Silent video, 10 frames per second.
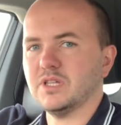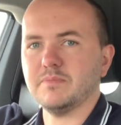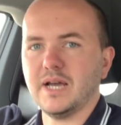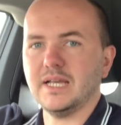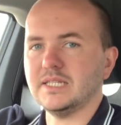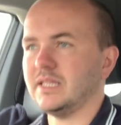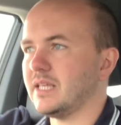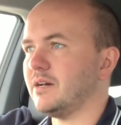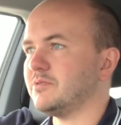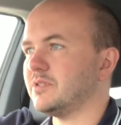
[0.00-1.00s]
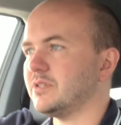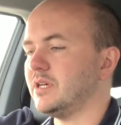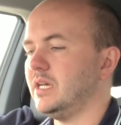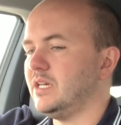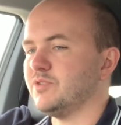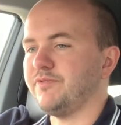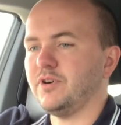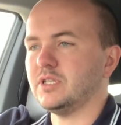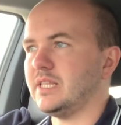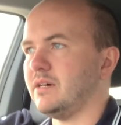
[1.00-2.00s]
about 18,000, it's done
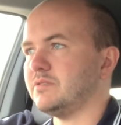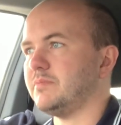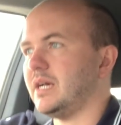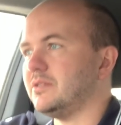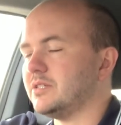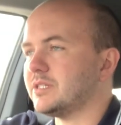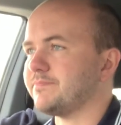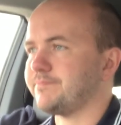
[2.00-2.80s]
40,000 miles.